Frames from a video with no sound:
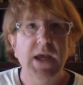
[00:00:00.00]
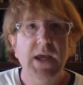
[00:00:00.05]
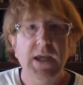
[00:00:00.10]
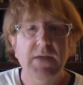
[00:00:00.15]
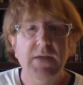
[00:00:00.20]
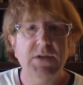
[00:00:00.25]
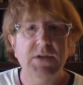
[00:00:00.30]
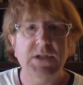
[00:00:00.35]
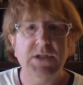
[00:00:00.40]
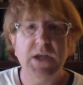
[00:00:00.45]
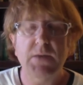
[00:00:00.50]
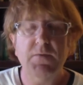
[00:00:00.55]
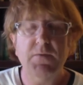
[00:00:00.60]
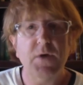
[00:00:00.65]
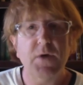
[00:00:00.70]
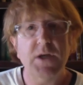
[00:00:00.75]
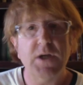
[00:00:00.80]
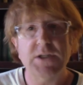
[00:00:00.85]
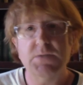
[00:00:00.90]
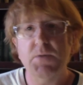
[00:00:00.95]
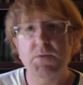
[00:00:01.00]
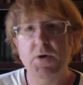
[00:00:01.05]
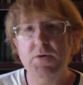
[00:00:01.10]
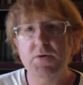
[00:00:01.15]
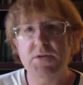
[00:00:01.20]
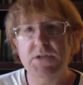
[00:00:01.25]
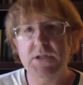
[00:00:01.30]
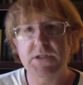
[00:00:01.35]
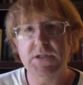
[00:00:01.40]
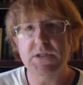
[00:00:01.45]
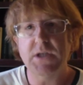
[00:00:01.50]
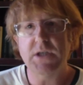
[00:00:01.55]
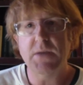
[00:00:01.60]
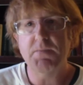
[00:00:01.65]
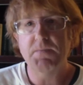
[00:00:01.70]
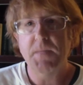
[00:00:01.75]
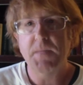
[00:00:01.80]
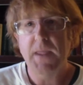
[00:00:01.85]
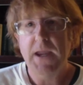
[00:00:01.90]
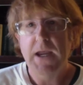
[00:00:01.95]
Even Sam Frost posted
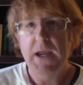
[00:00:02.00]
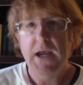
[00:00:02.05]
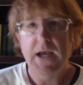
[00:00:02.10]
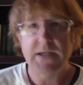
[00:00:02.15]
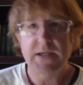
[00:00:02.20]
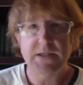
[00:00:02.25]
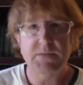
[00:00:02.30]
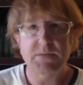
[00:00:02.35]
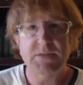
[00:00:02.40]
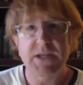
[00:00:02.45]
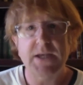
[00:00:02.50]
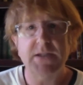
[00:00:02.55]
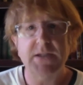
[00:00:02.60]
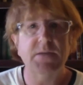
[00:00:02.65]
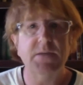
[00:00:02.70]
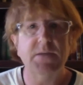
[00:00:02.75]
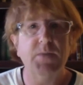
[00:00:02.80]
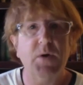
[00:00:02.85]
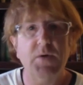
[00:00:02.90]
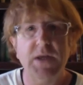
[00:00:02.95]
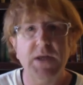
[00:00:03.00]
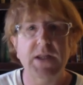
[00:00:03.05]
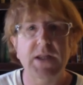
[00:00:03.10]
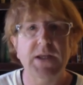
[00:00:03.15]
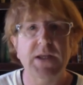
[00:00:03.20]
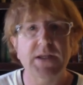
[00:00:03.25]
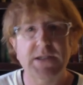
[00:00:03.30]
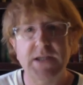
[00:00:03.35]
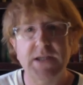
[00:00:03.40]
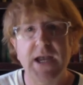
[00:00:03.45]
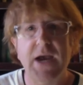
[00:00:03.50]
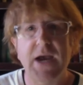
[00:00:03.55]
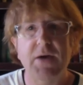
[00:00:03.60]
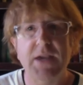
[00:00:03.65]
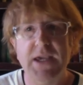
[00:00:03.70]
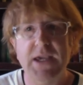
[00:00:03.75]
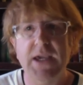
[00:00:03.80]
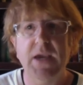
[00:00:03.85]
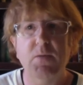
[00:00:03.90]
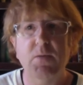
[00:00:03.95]
some testimonial as to how
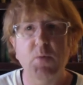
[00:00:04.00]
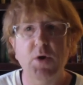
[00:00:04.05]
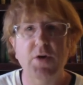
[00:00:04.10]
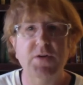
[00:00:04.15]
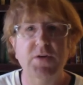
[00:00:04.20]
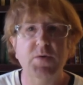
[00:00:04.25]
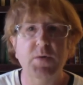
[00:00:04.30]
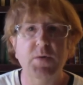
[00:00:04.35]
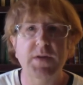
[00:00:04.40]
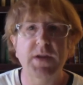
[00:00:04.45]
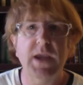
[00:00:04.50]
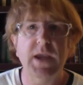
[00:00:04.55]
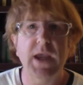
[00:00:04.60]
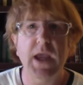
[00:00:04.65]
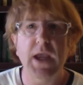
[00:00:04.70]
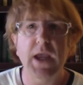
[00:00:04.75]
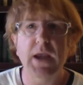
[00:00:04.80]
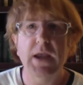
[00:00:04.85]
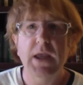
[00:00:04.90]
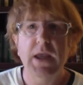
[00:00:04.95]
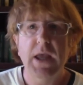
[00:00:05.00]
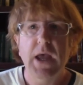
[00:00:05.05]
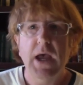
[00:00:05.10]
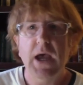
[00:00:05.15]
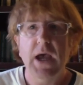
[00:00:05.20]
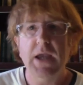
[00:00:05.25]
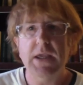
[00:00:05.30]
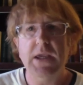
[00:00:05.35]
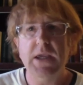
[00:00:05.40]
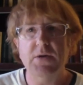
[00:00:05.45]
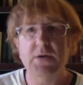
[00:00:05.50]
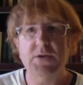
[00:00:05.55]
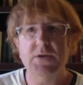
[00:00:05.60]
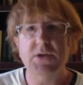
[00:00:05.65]
he had worked with King years